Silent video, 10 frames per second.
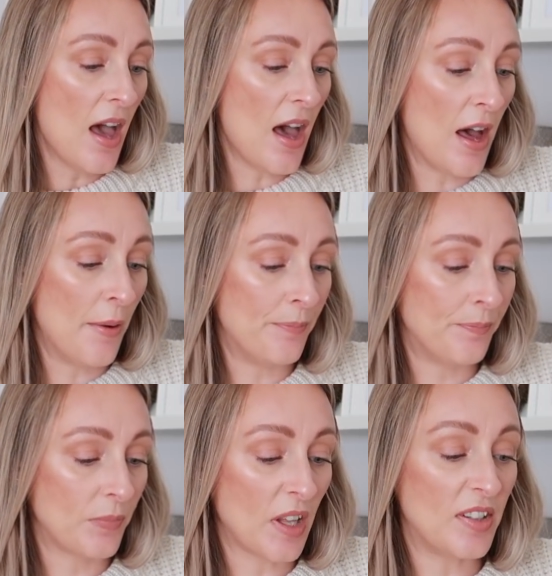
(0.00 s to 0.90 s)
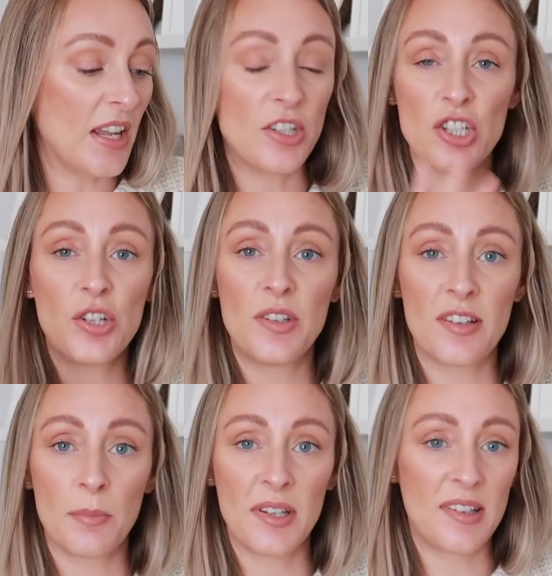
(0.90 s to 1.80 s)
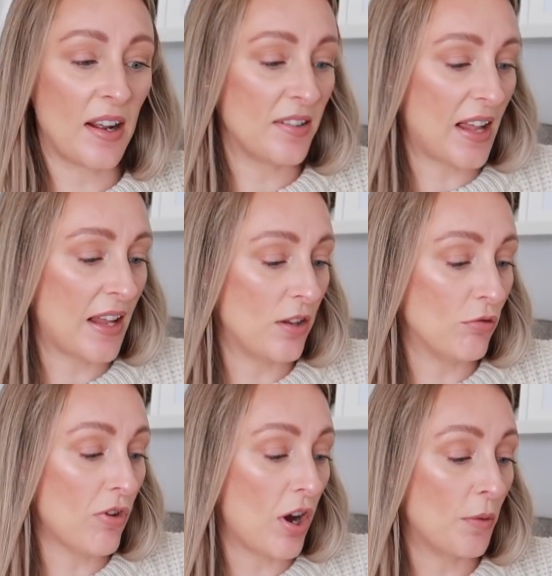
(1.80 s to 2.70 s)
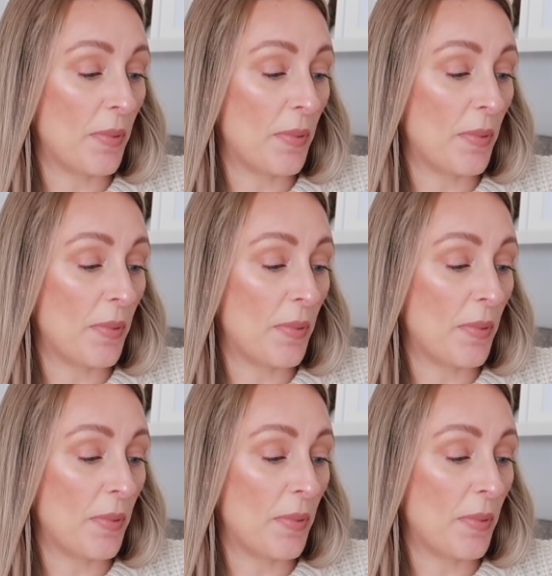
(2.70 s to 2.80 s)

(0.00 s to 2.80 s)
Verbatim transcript: Um, so yeah, I just use this on my stairs and the rug,